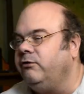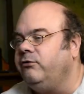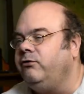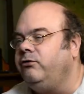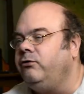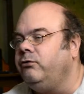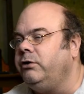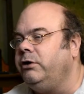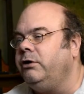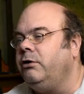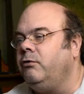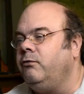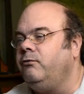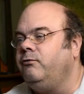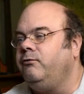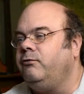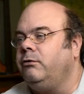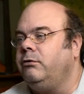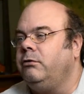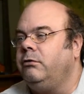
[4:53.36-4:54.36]
a studio
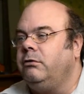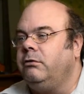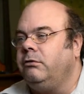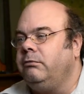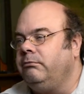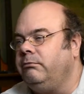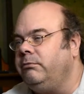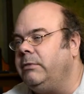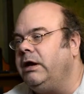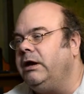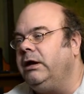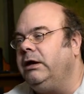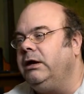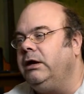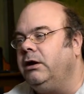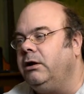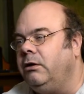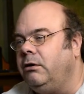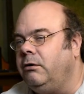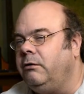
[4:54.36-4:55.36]
for many
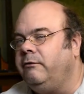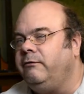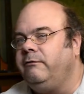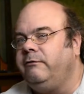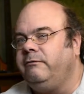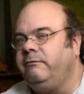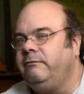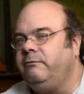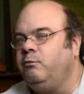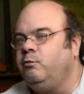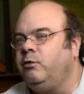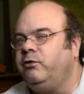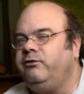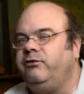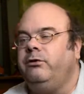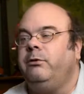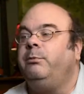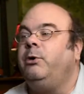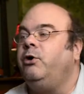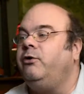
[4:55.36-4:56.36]
years was
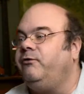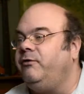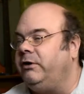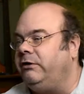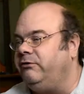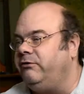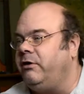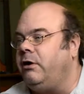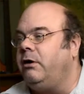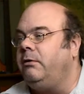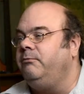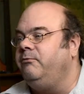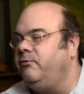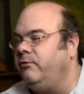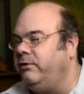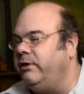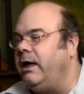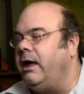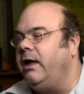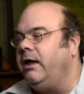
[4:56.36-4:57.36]
the perfect job
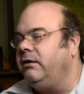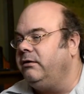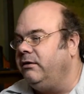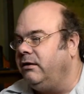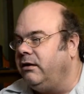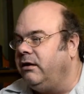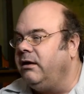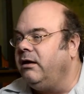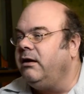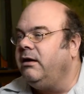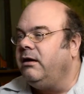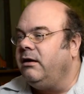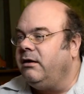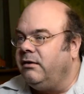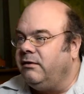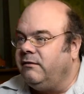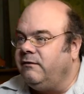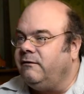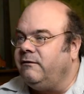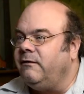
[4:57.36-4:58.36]
for that.
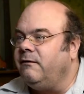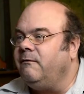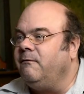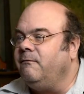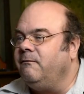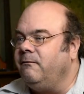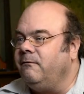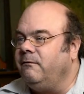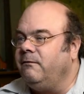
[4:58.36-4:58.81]
So